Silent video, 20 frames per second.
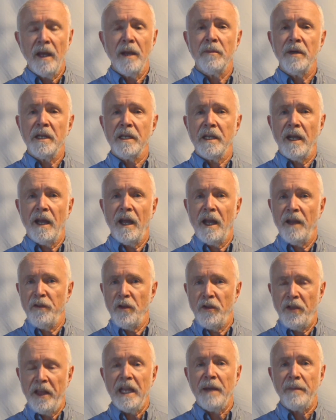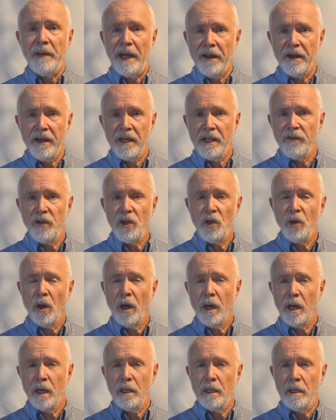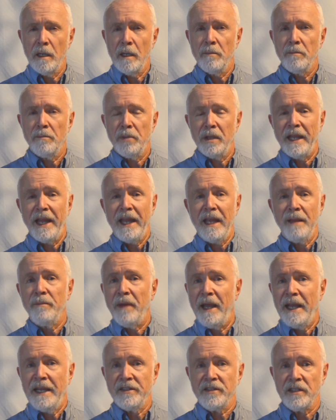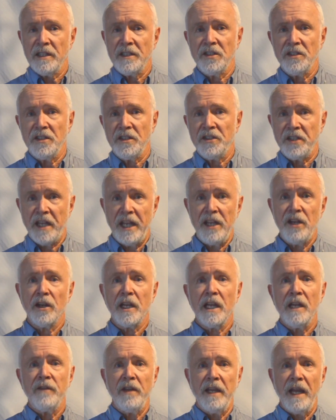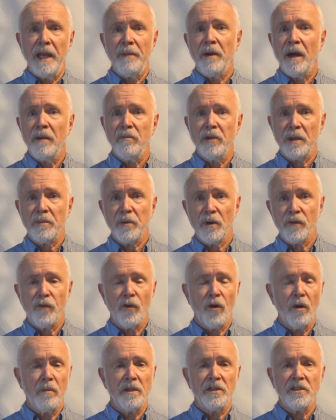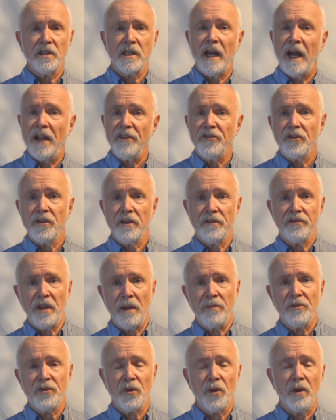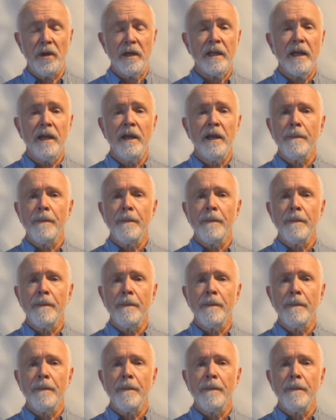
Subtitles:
But if you think about it, if you are playing bass, let's just say you're giving a public performance, concert of some sort,